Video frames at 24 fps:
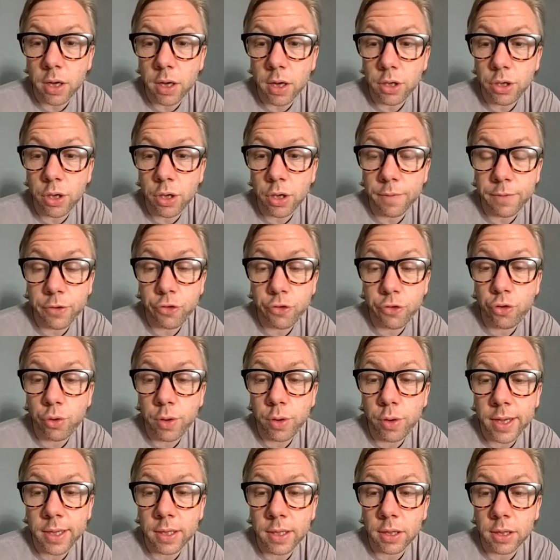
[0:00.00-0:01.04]

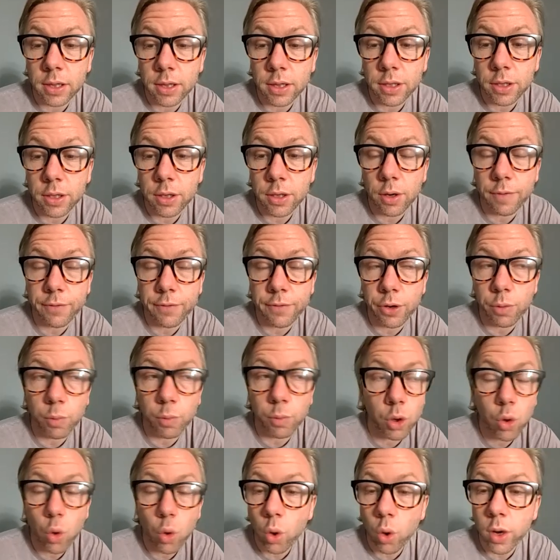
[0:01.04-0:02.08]
if you're
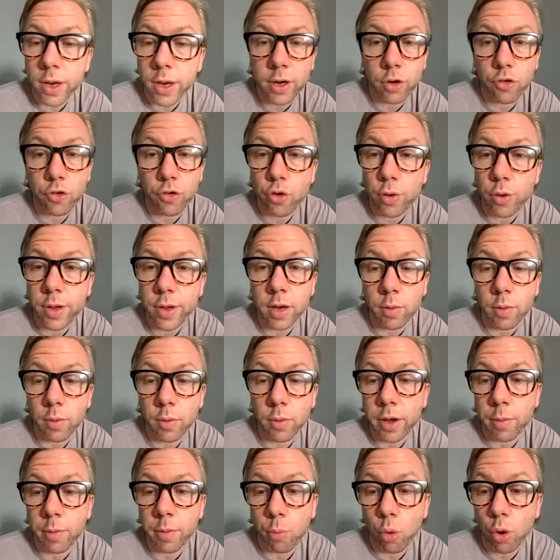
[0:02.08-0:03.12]
recording or shooting an
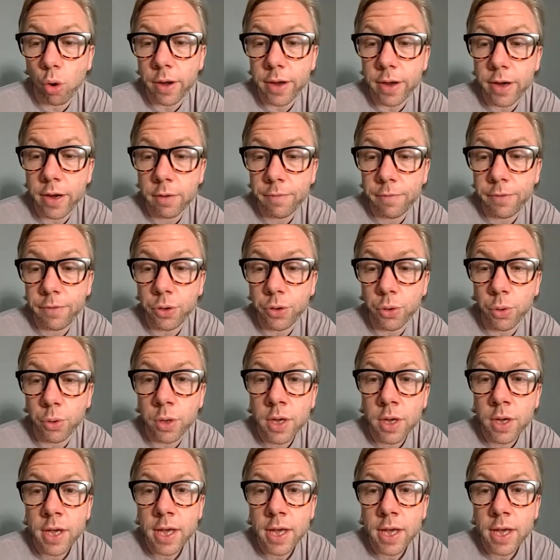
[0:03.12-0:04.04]
important interview